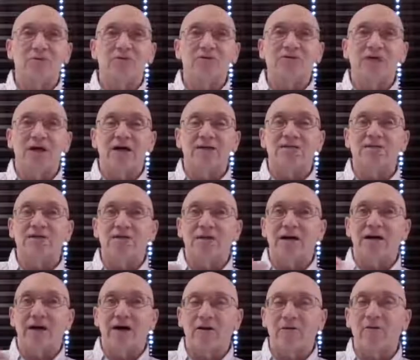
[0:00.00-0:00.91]
almost
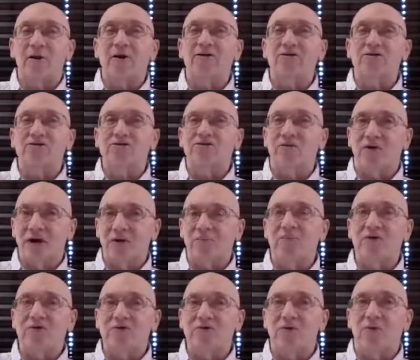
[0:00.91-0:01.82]
asking, like, how do I
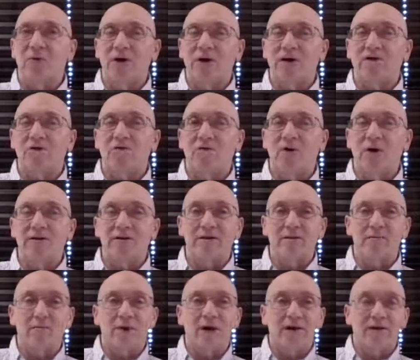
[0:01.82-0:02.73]
describe this awakened
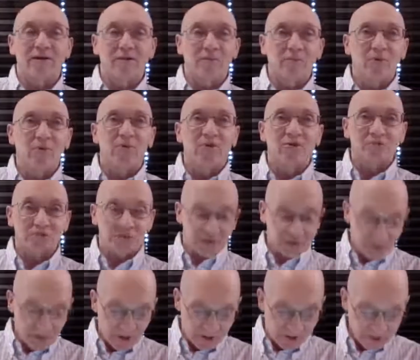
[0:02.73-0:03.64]
quality of mind? And the Buddha's
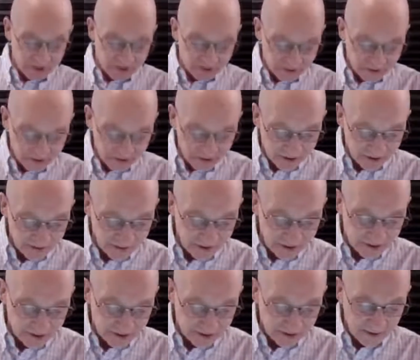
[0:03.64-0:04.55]
response is very
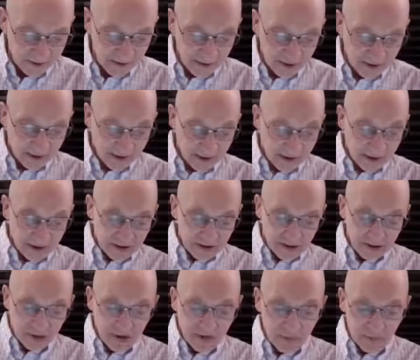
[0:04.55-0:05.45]
interesting.
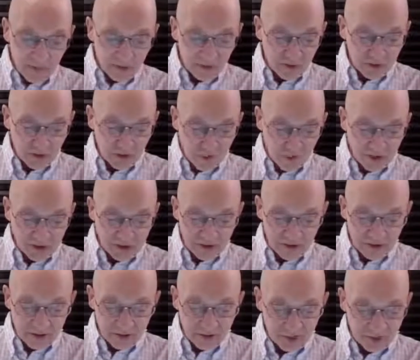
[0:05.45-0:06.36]
Sariputta
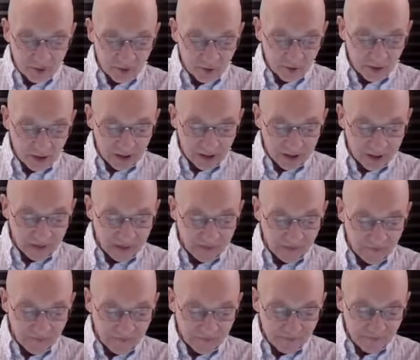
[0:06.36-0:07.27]
questioned the Buddha one
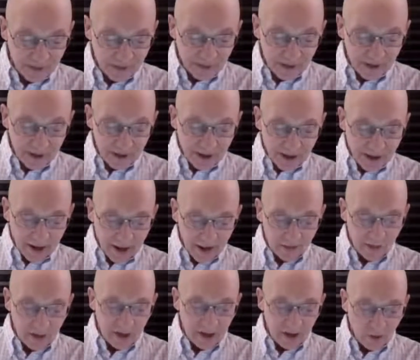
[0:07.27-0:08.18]
day,
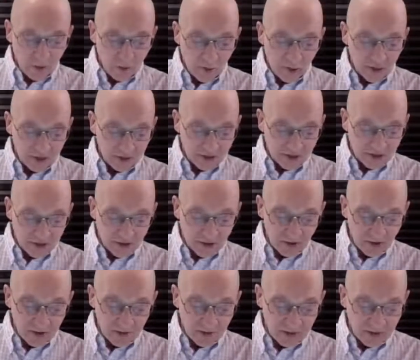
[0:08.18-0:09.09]
how many qualities
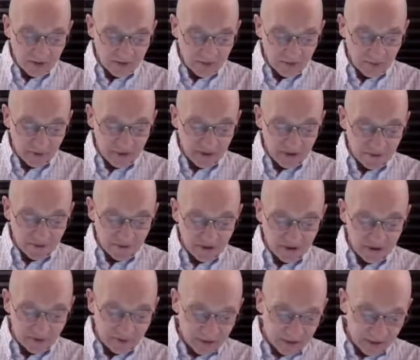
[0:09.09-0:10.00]
are there to be
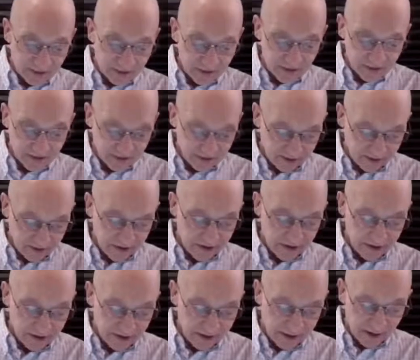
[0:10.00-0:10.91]
developed in
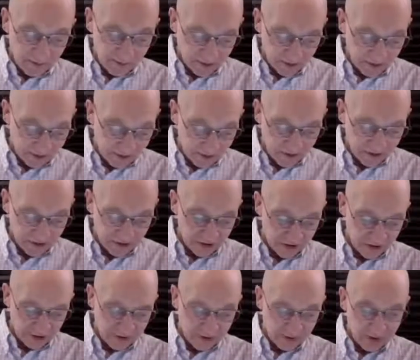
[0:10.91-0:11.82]
the Dhamma or
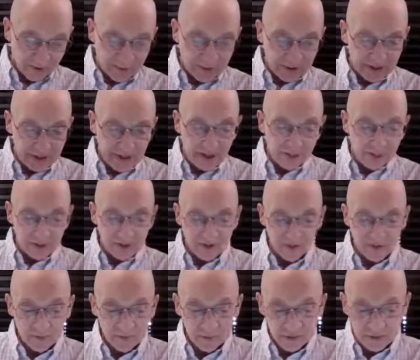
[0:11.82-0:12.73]
in your
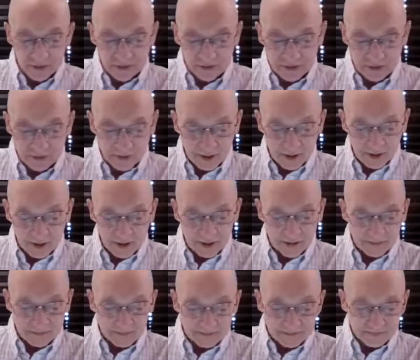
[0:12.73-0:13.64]
Dhamma? The Buddha
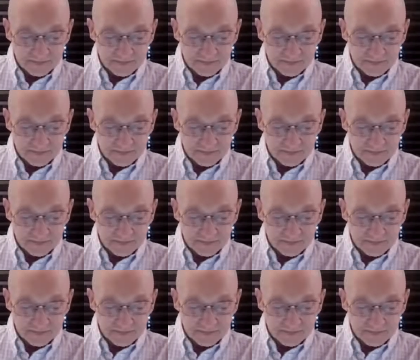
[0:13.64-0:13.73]
responded,